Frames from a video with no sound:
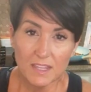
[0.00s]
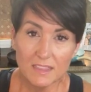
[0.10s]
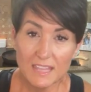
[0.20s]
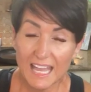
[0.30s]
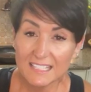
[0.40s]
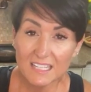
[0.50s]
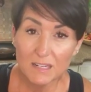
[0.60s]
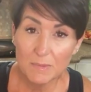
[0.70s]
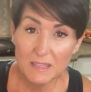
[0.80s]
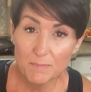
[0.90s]
That's
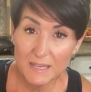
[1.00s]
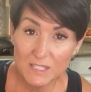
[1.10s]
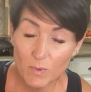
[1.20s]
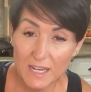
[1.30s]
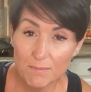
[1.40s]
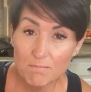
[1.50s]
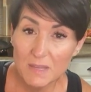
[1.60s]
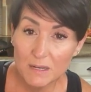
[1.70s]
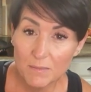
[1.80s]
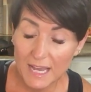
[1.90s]
gonna be the best way to
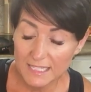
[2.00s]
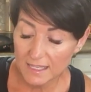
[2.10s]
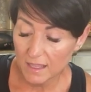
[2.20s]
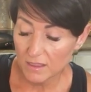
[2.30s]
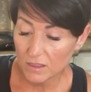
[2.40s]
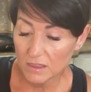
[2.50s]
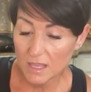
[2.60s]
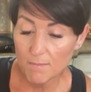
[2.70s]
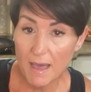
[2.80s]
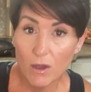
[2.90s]
minimize the
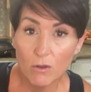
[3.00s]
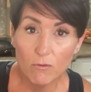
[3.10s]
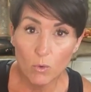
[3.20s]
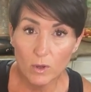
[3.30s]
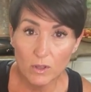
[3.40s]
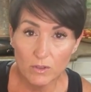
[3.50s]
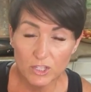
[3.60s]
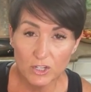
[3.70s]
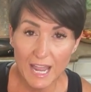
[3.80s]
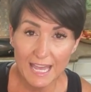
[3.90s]
amount of oil
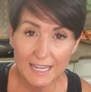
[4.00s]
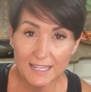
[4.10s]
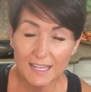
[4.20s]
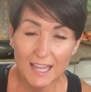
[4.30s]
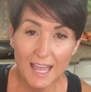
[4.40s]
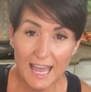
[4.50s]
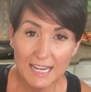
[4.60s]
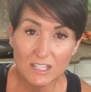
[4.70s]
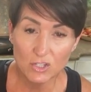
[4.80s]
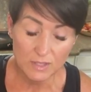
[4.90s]
that you're
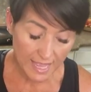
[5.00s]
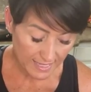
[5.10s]
adding to that